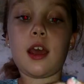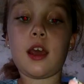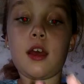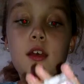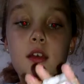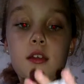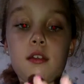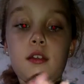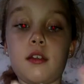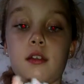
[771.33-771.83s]
it
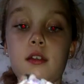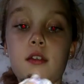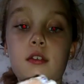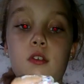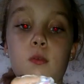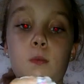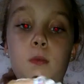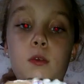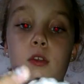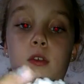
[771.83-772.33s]
has
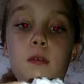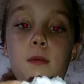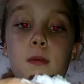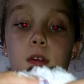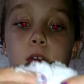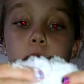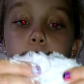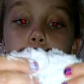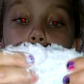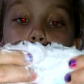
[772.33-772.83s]
super
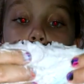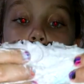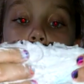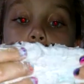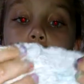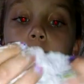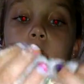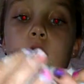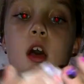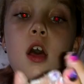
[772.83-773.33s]
duper
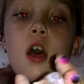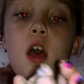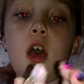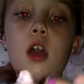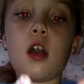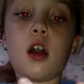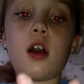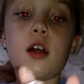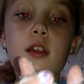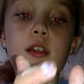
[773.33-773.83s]
cool
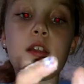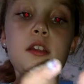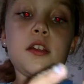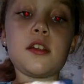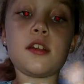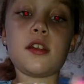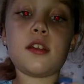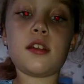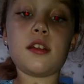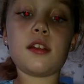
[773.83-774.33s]

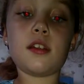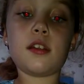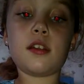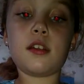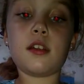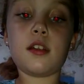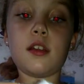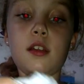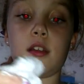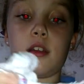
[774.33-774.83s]

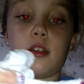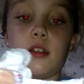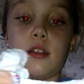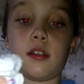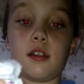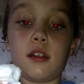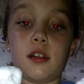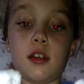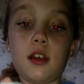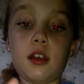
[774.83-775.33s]

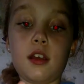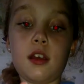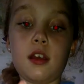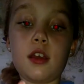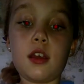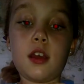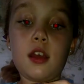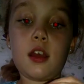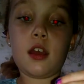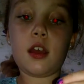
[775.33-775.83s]

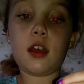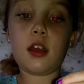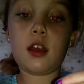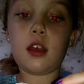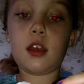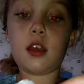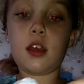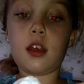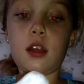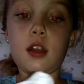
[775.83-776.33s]
consistency.
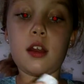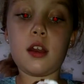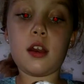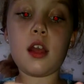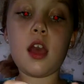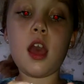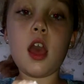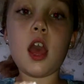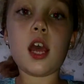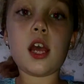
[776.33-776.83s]

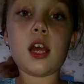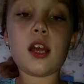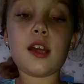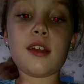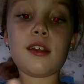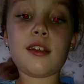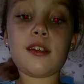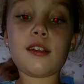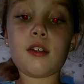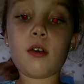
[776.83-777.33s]
And
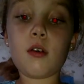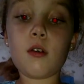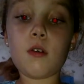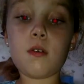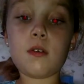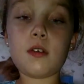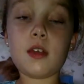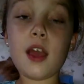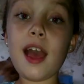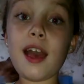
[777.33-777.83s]

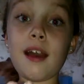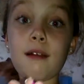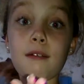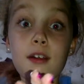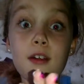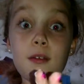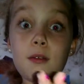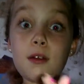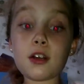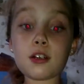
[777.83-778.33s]
so yeah, I'm
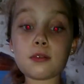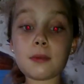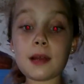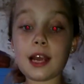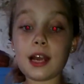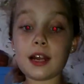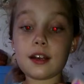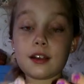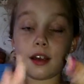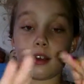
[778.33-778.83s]
gonna wash my
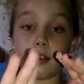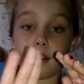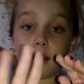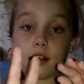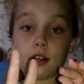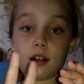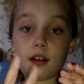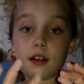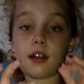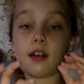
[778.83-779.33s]
hand again
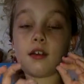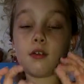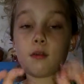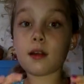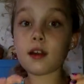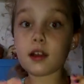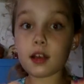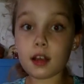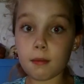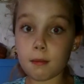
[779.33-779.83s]
because I
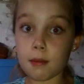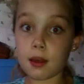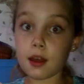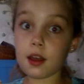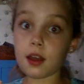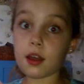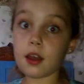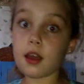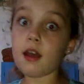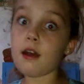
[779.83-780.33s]
don't want to get
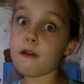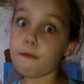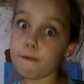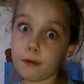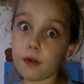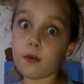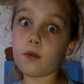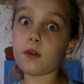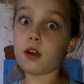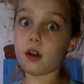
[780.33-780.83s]
my
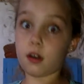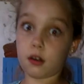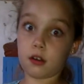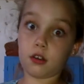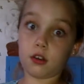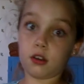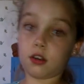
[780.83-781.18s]
phone all